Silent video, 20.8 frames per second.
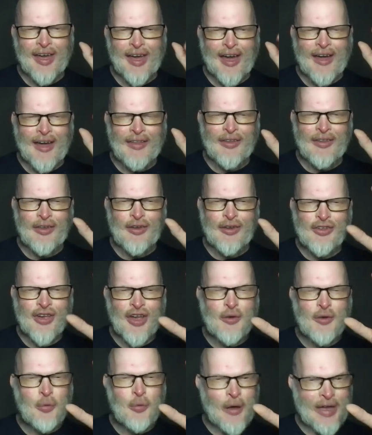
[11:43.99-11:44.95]
and you
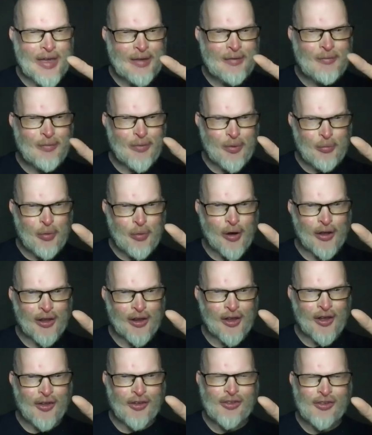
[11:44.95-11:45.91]
said we
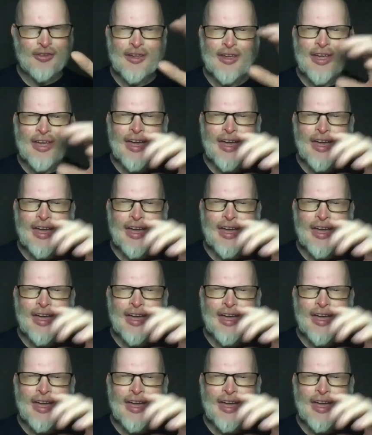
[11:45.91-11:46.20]
polyglots.